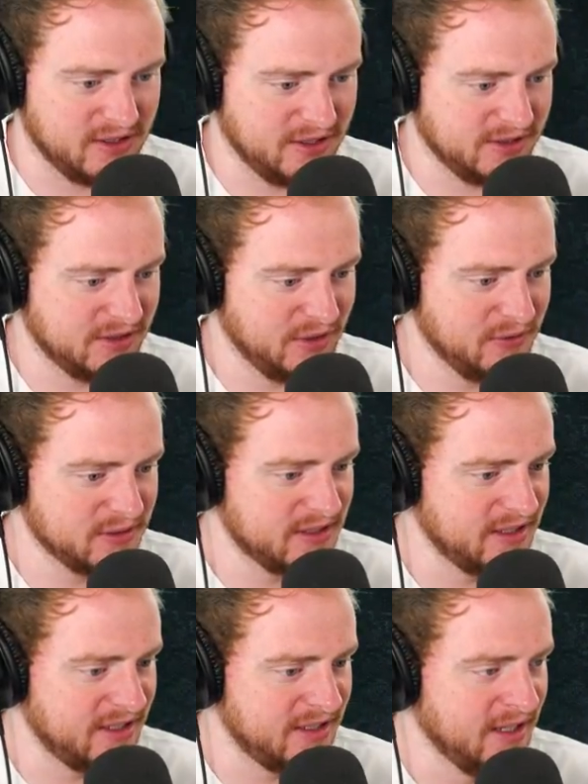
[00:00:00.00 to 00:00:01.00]
And
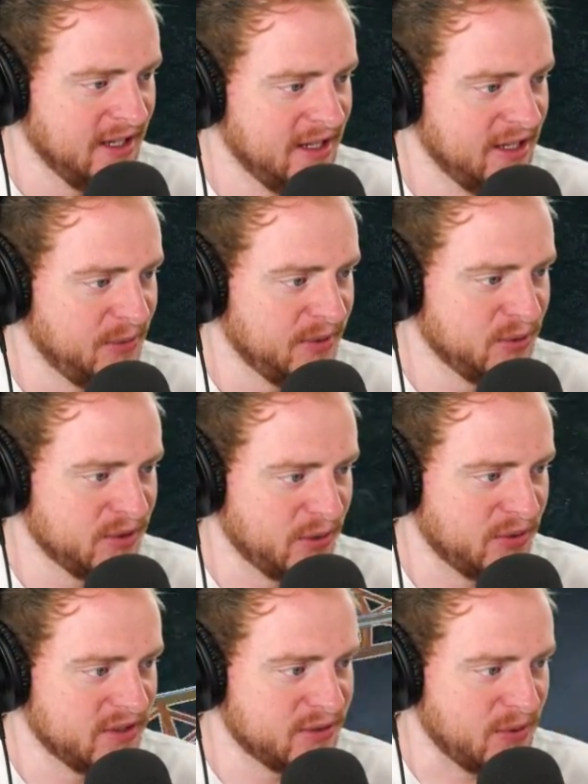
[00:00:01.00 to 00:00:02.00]
obviously, we all know
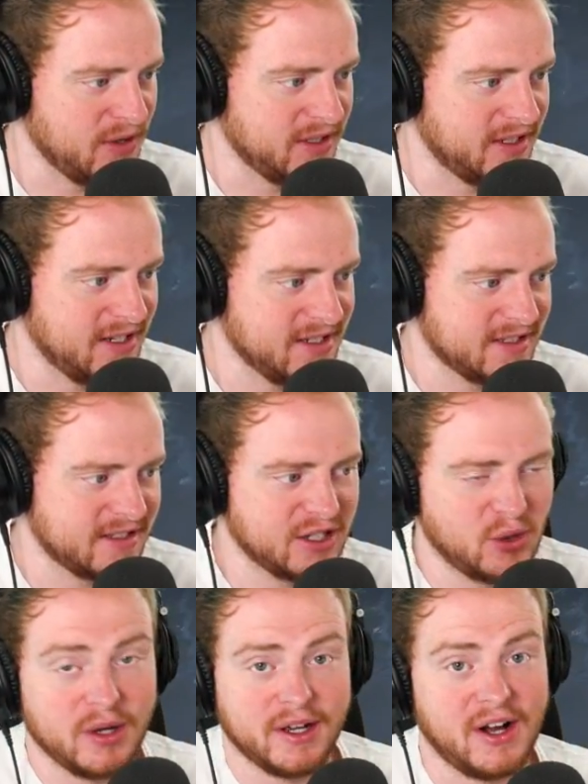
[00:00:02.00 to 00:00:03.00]
this ride has
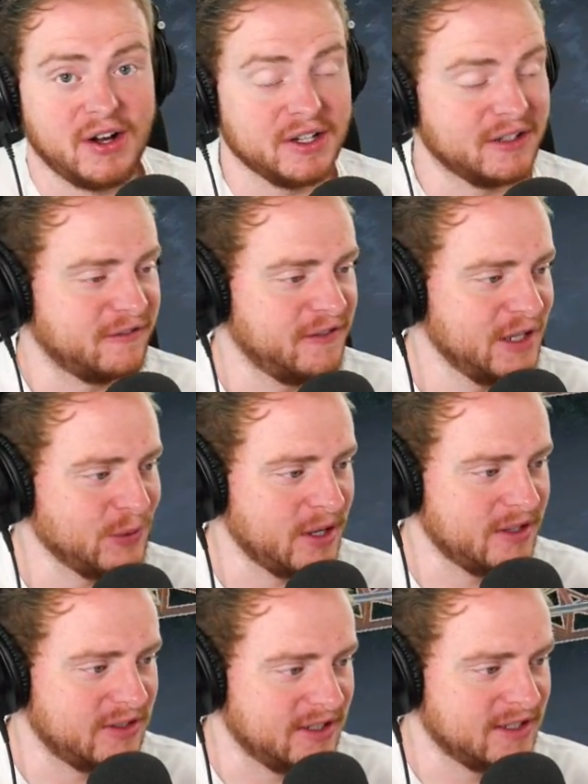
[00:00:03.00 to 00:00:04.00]
quite a high fear
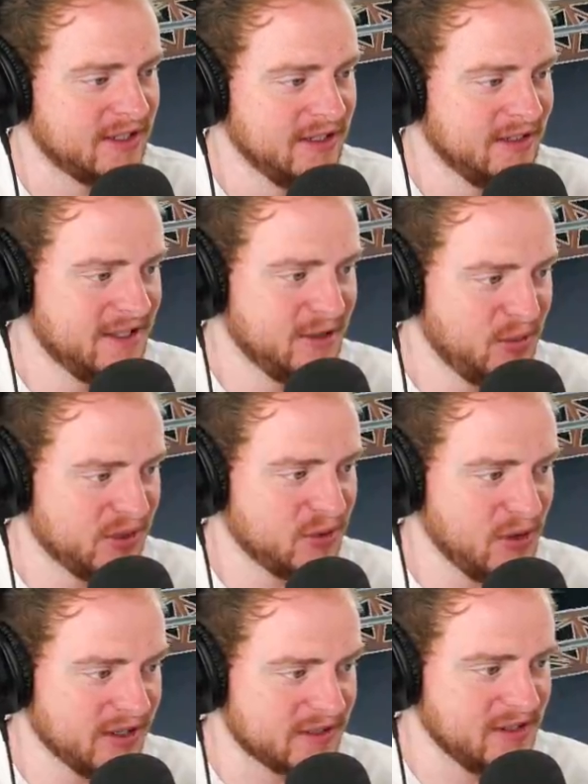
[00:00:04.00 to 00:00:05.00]
rating, but it's
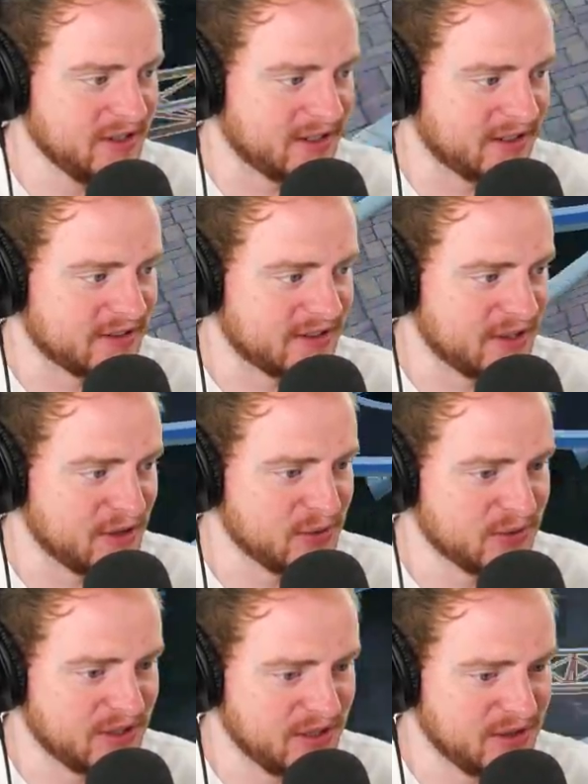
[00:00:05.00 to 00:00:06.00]
quite exciting still,
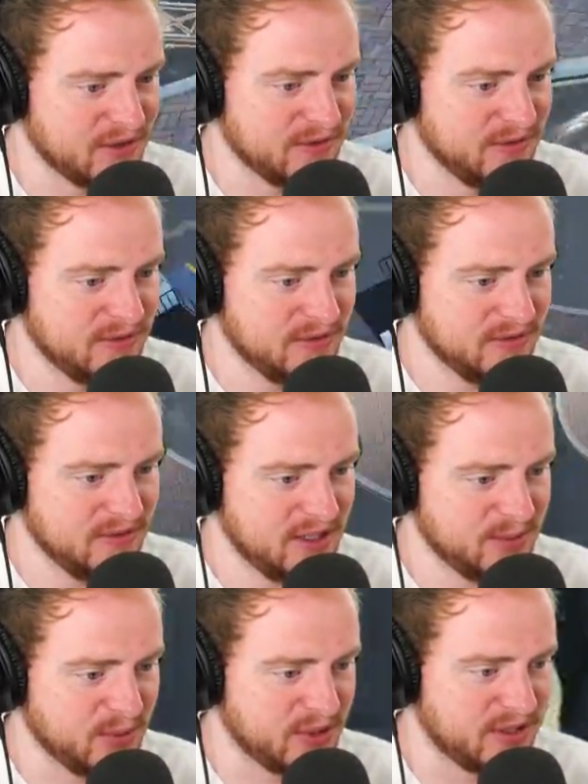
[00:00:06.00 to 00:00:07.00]
so that's
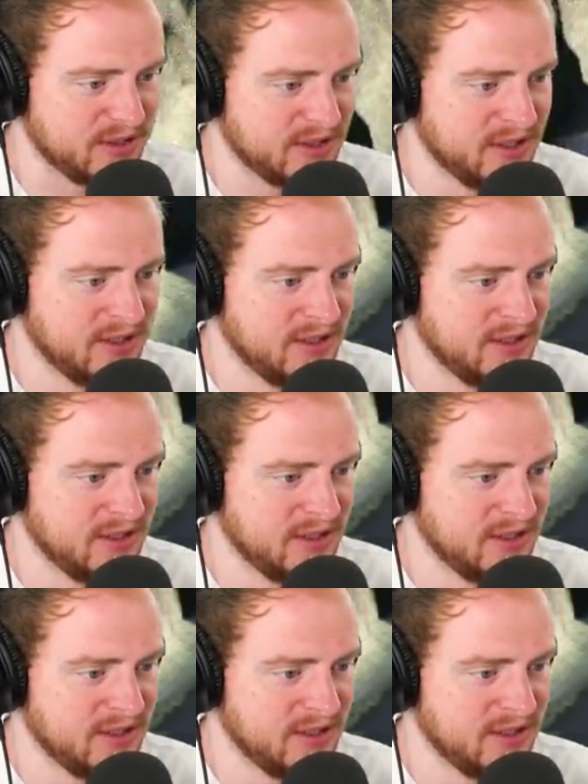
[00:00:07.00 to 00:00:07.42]
pretty good.